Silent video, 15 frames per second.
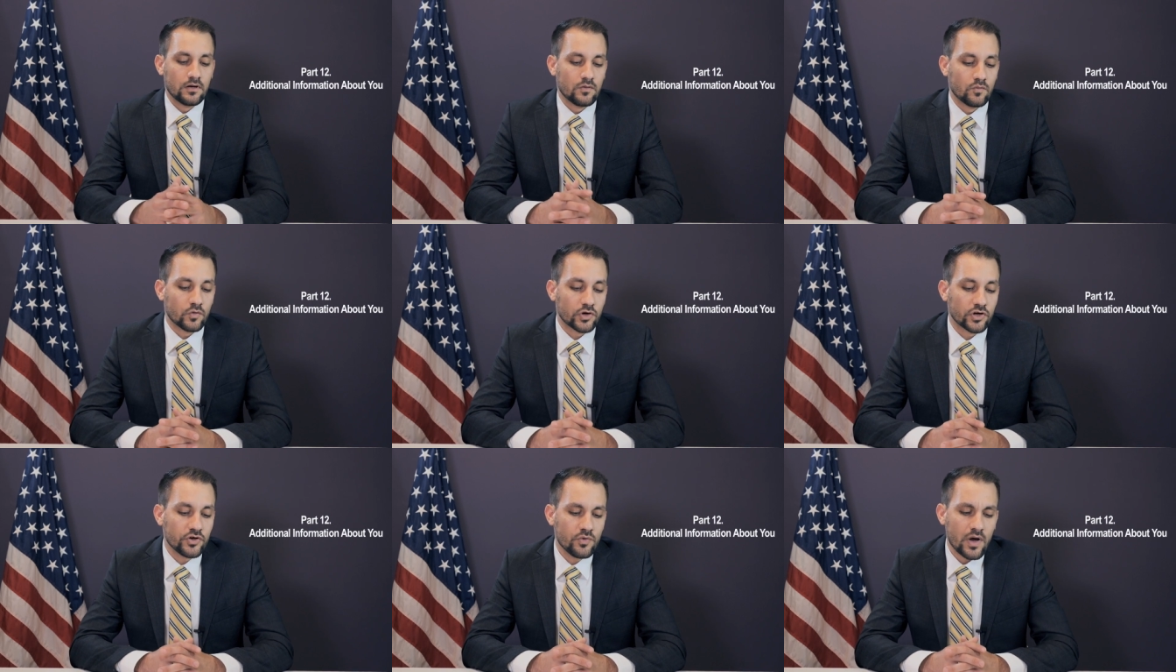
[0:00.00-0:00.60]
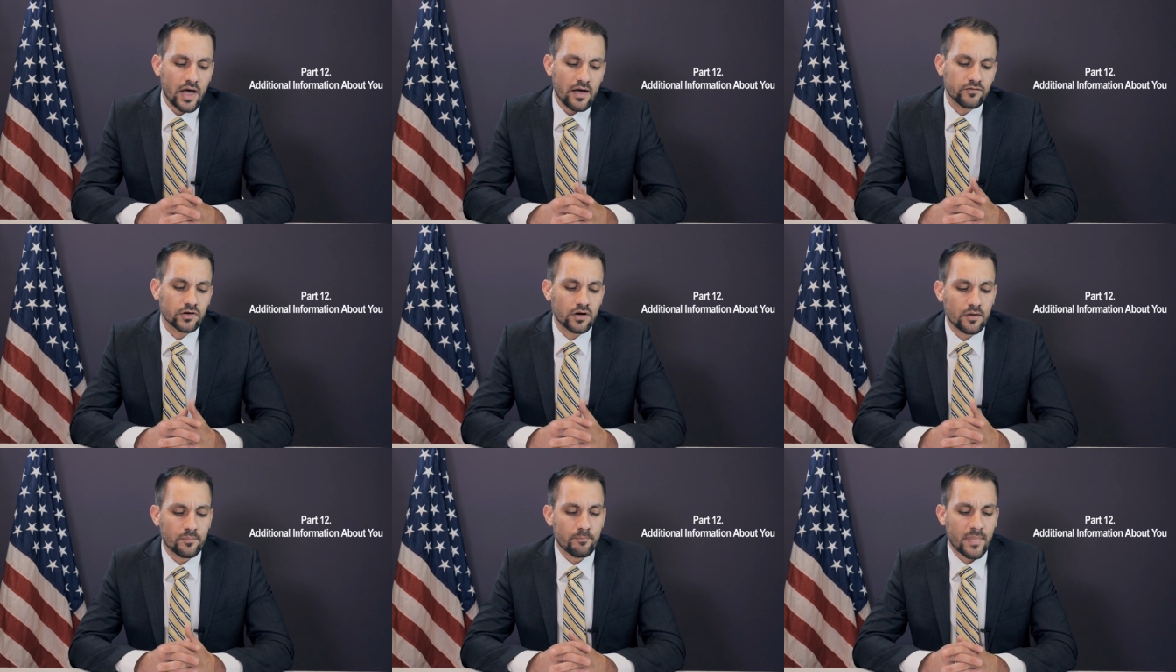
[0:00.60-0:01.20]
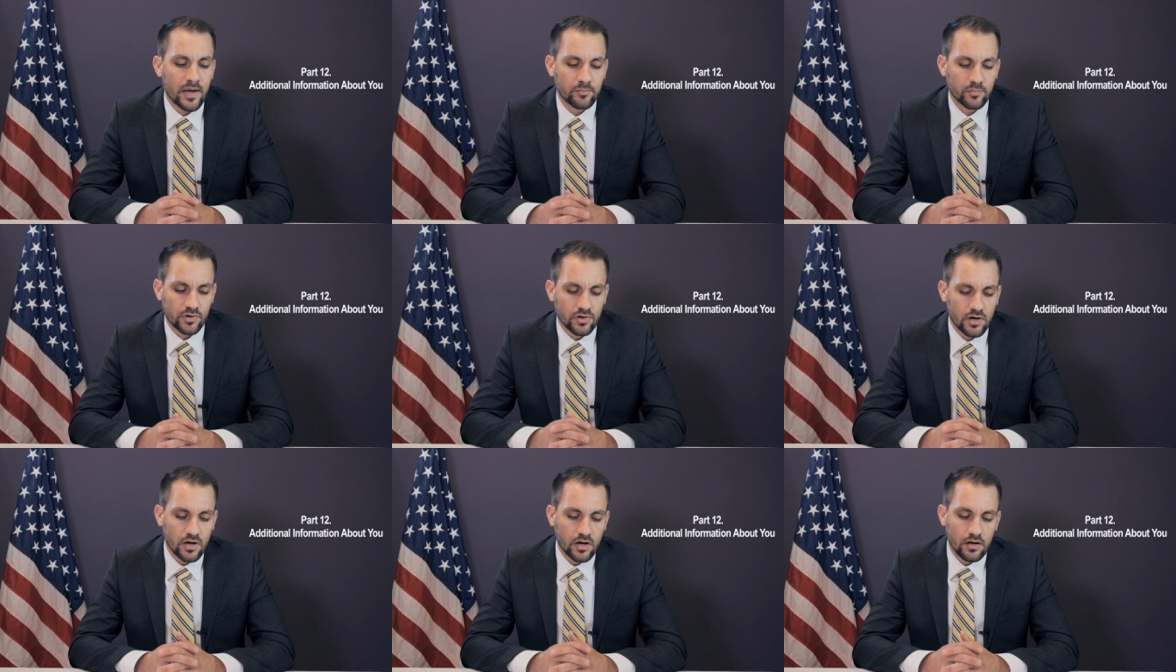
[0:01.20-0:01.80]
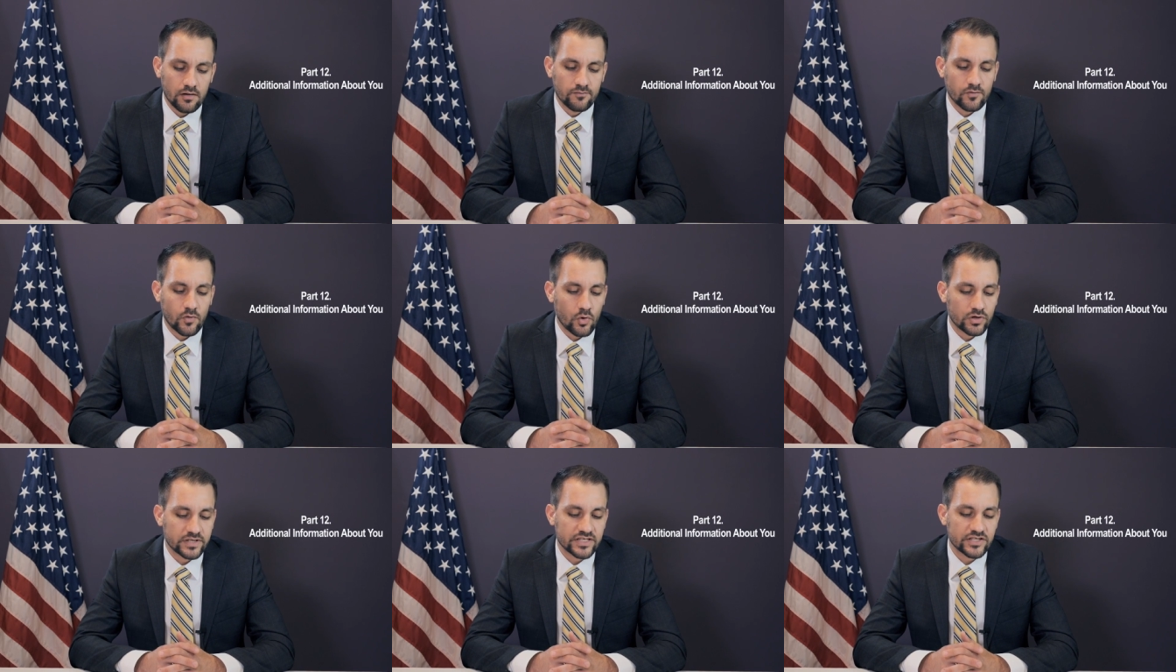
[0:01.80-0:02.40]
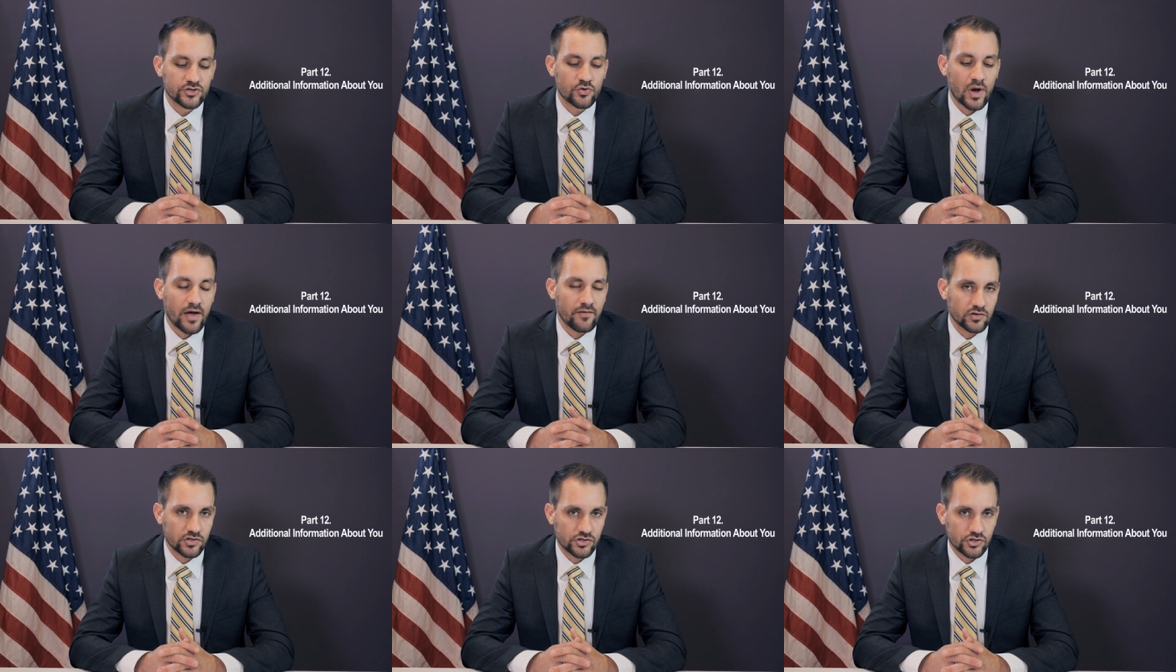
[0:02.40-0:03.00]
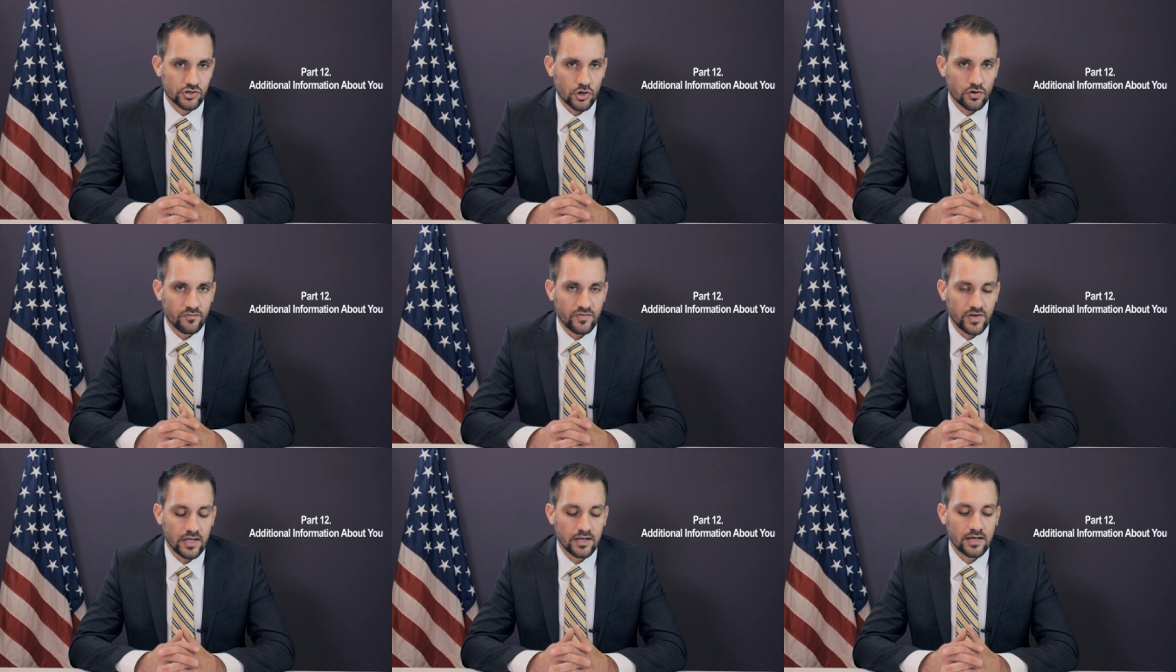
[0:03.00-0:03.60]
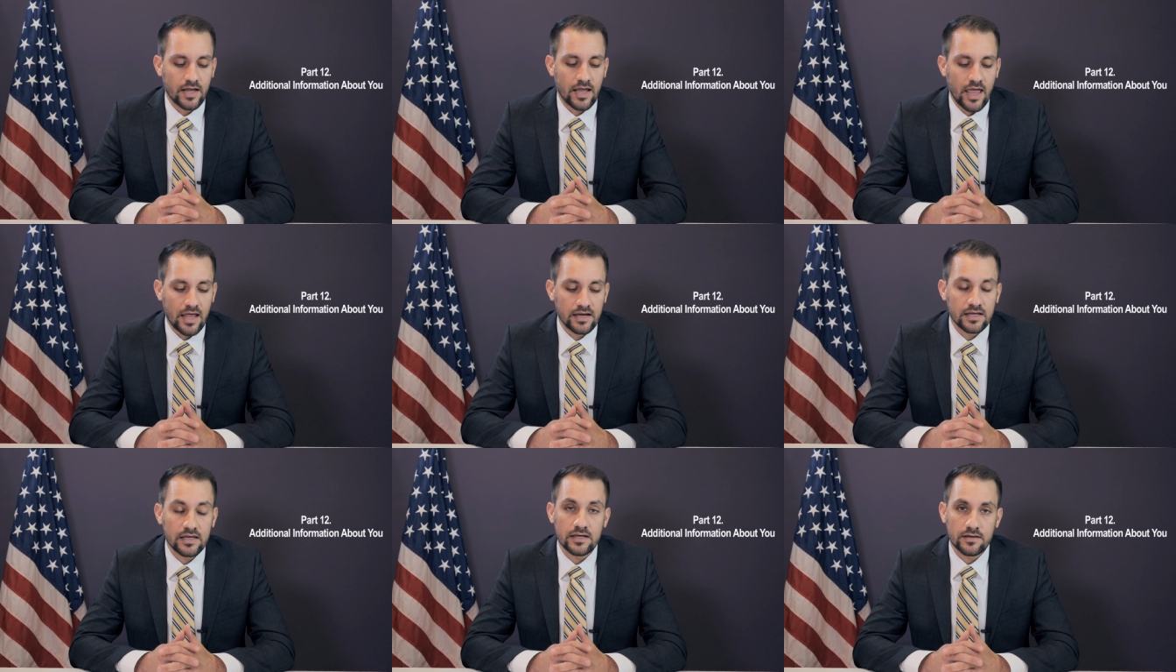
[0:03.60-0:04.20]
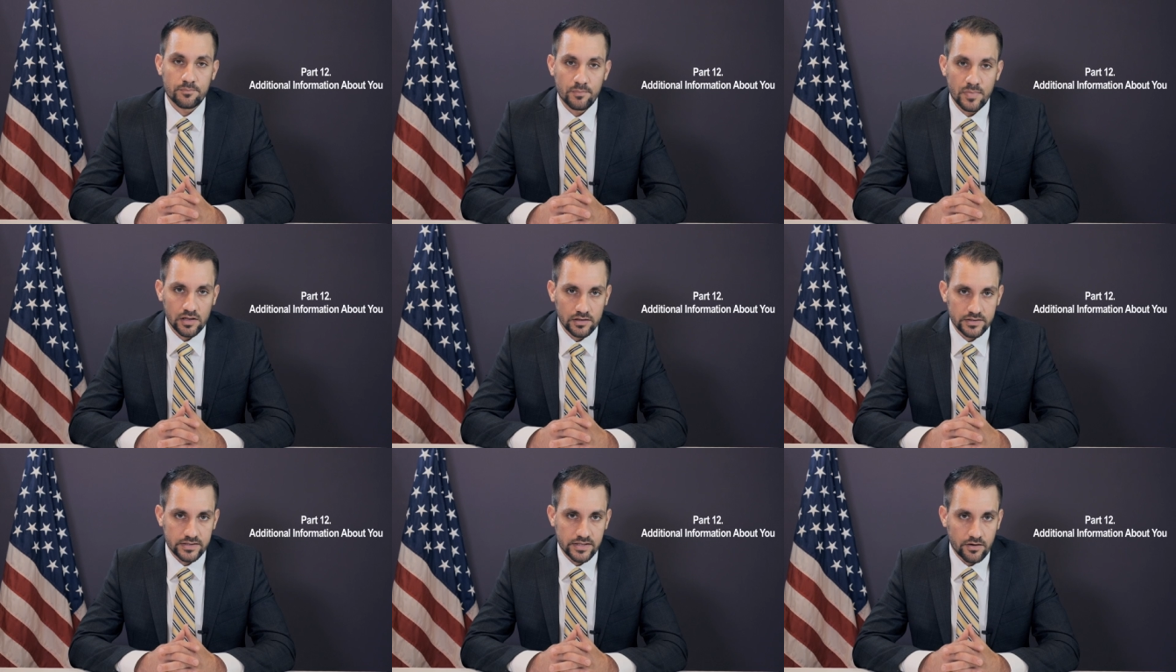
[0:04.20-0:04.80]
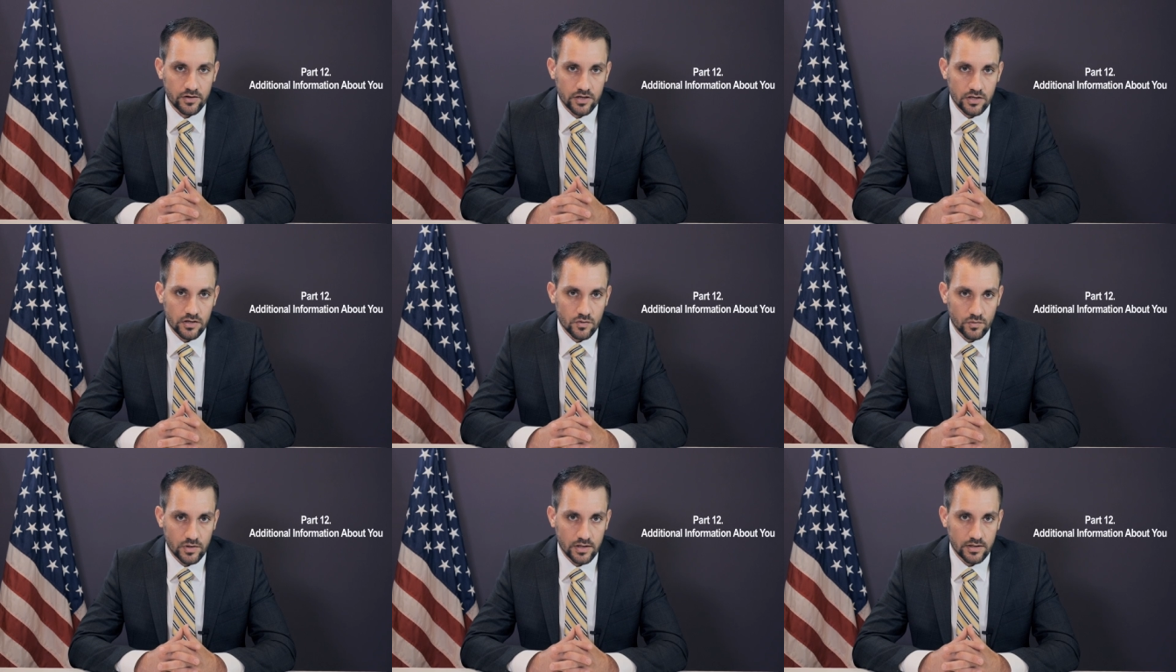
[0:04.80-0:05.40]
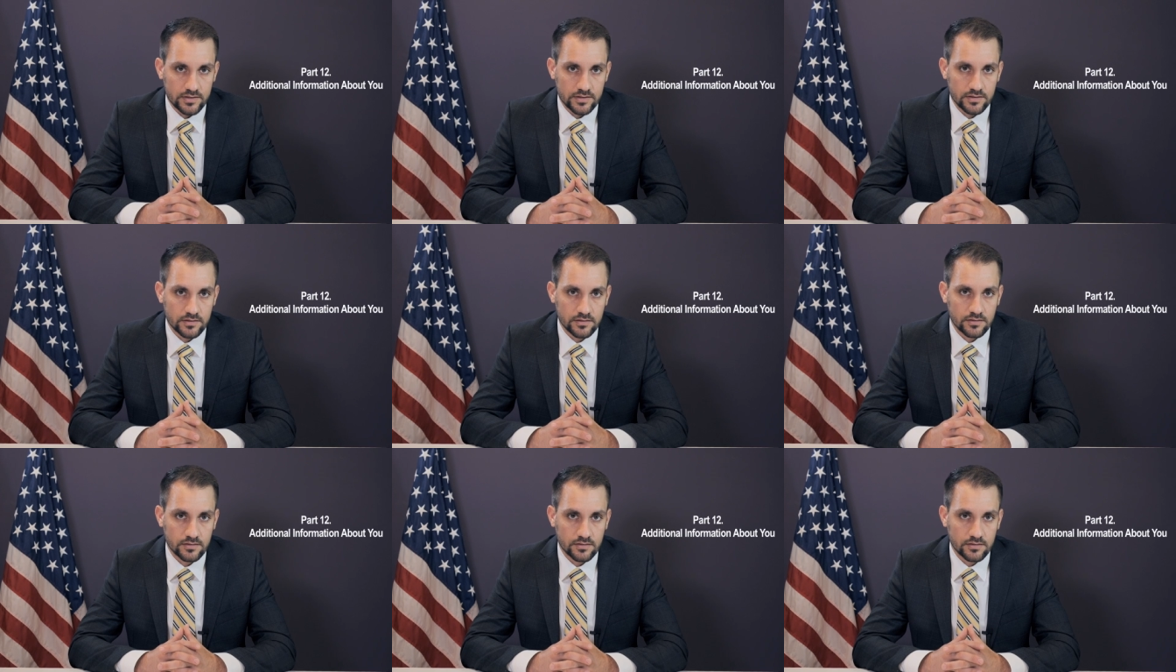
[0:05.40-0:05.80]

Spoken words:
Were you ever a member of, or did you ever serve in any military unit,